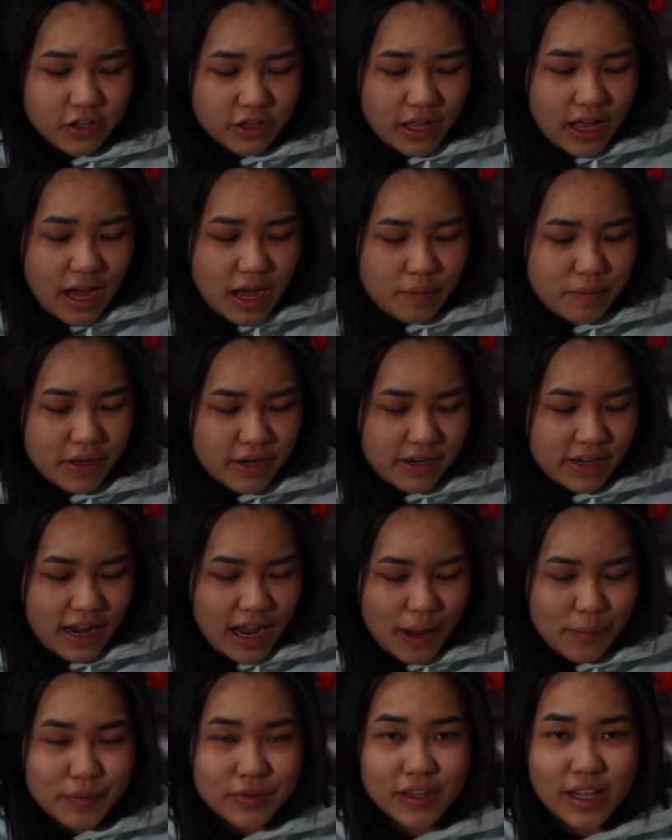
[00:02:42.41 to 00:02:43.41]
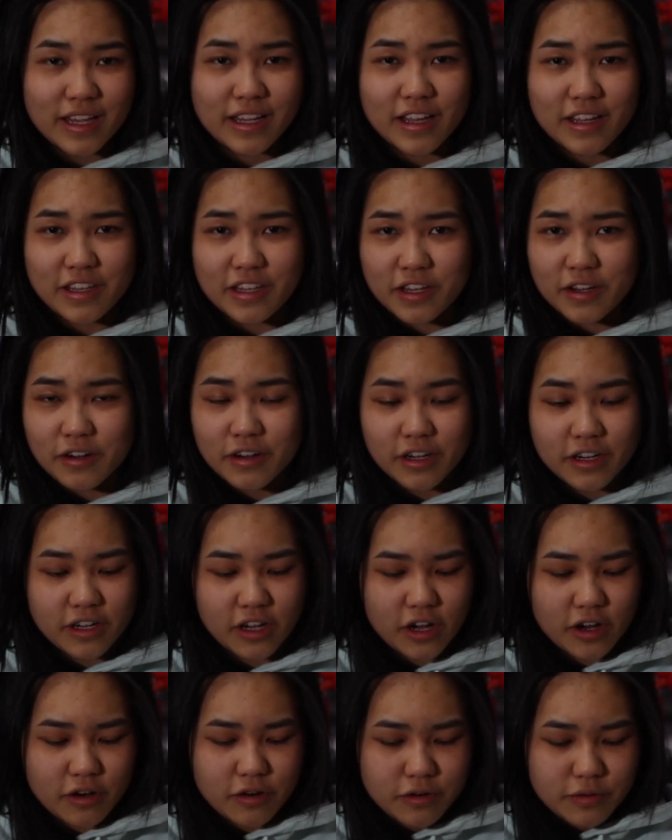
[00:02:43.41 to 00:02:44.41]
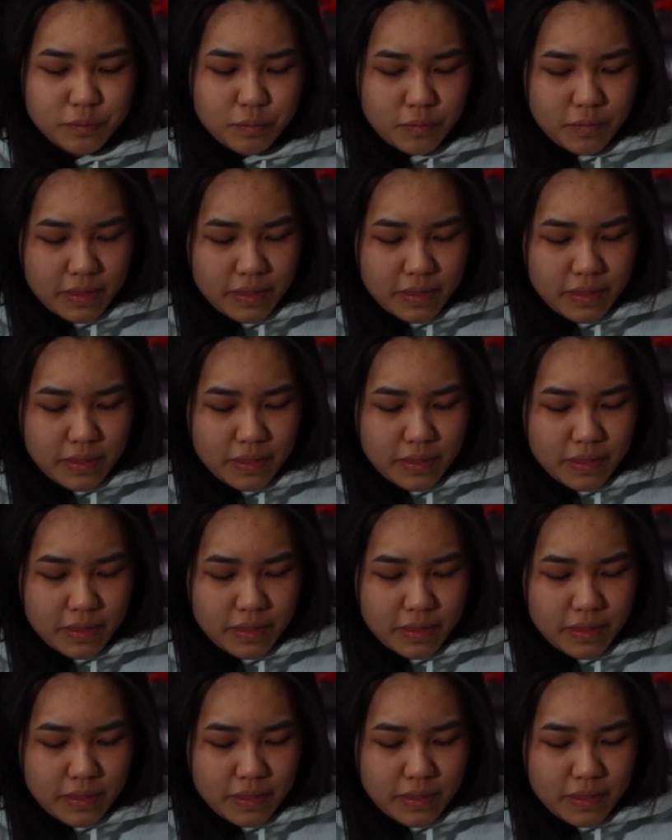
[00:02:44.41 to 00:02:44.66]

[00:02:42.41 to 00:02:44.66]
collab and it happened a year ago.